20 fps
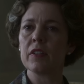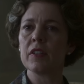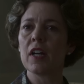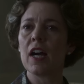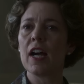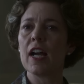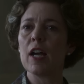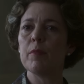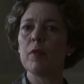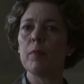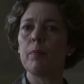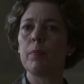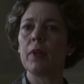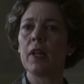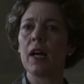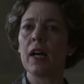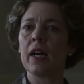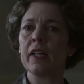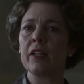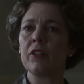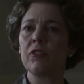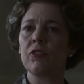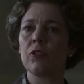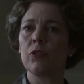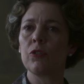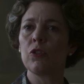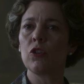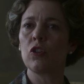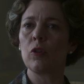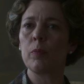that I am
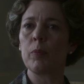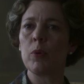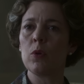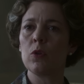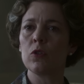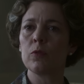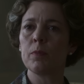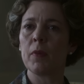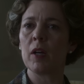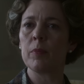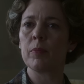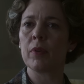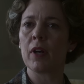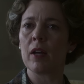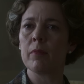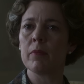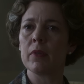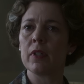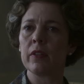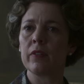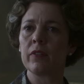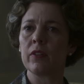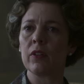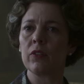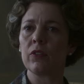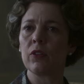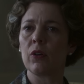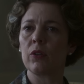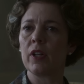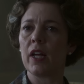obliged to support my Prime
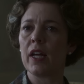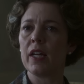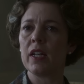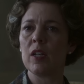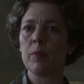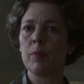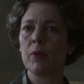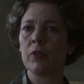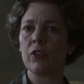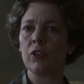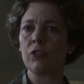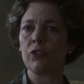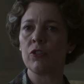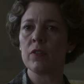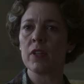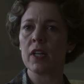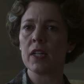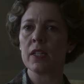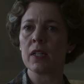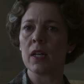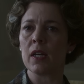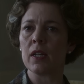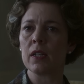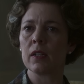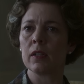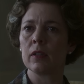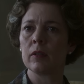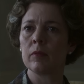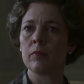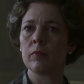Ministers on any position they take,